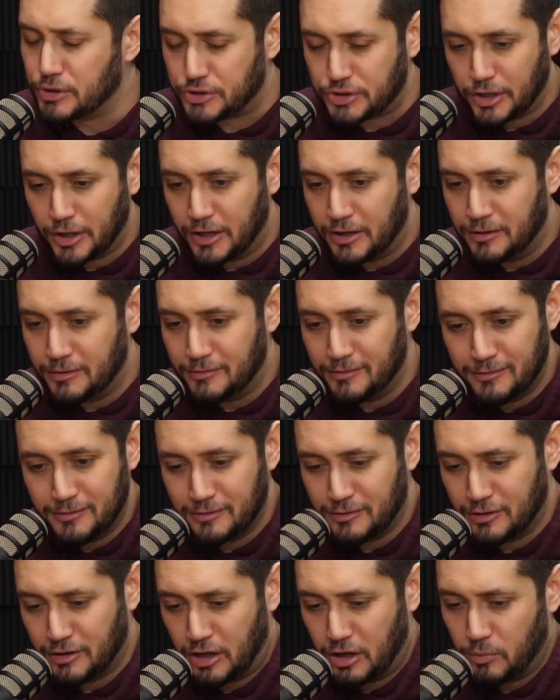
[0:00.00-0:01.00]
But then
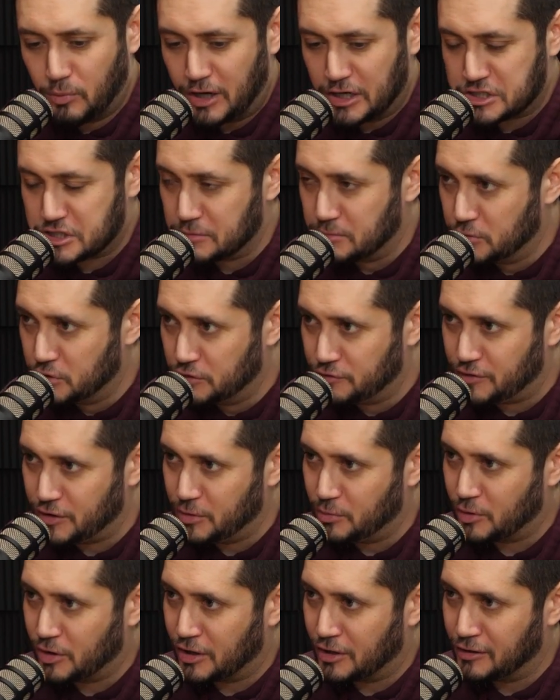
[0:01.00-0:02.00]
I'll watch a
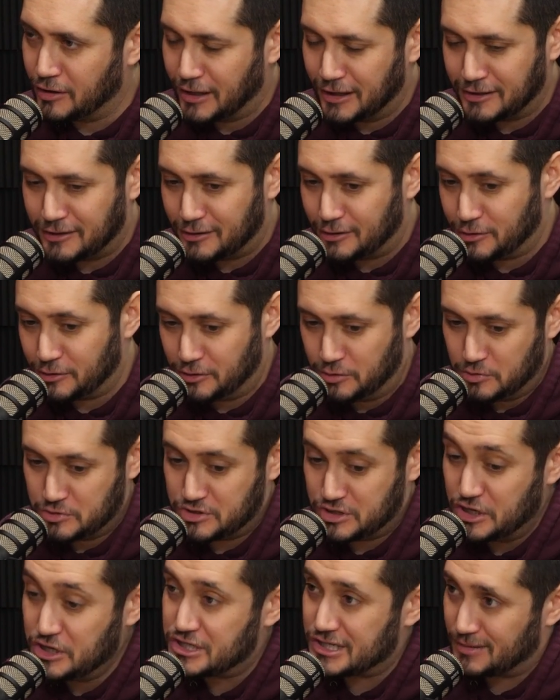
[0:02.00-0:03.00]
movie where like you
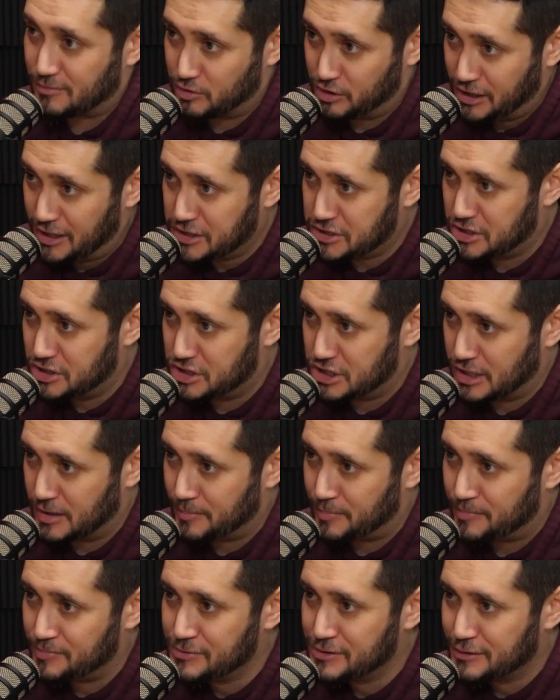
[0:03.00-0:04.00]
see some
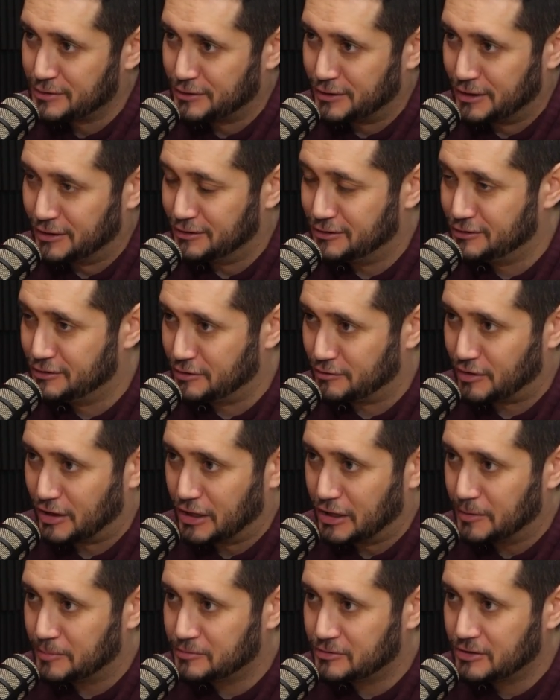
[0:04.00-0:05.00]
relationship that
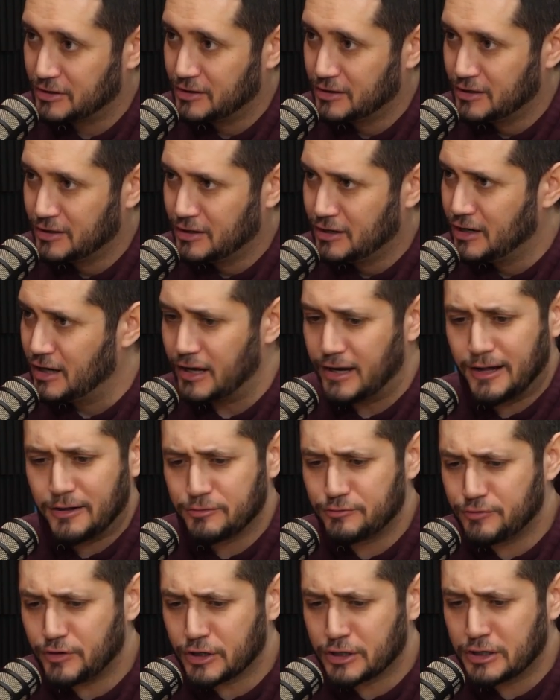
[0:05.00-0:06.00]
developed, and
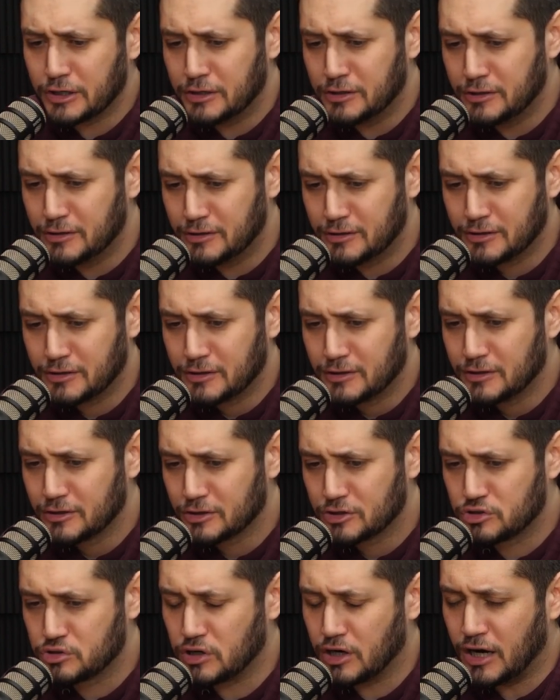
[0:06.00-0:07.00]
I'll fucking
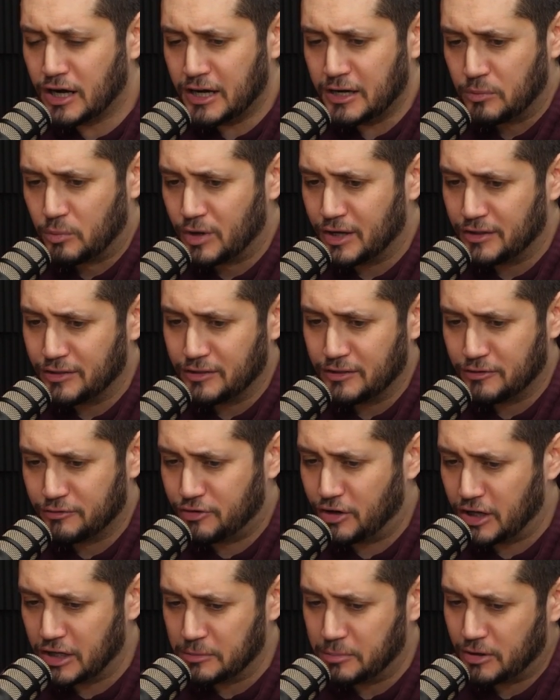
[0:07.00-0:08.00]
cry when the
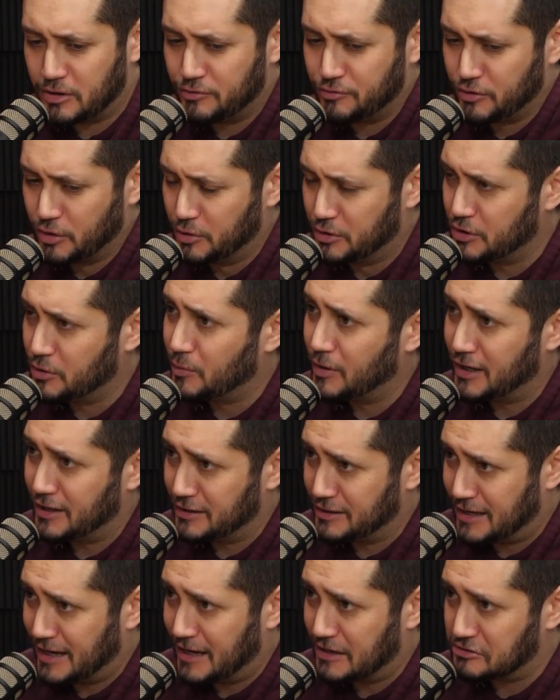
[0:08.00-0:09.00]
volleyball floated
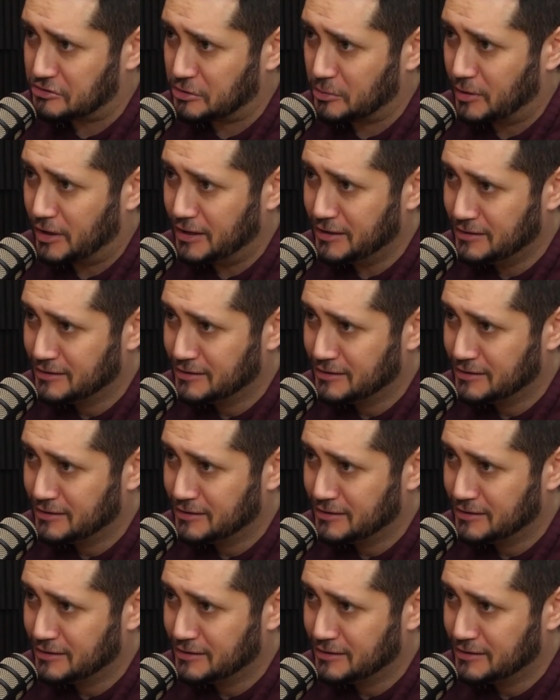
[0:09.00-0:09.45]
away and cast away.